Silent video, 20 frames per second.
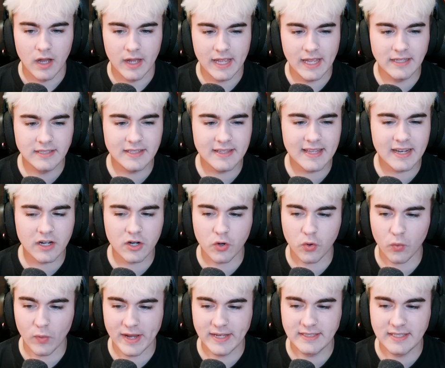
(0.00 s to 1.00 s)
Isn't that a
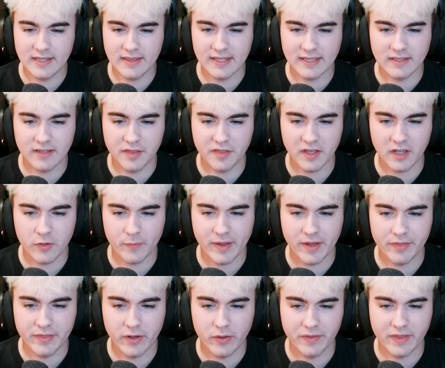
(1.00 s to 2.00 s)
crazy thing to think about,
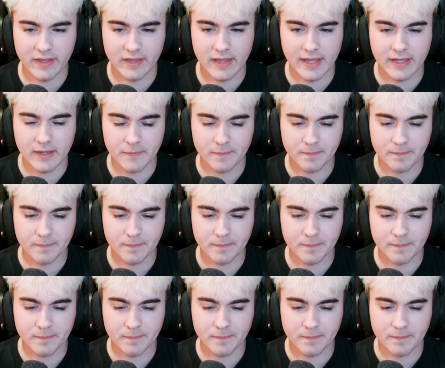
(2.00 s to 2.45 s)
though, that, like,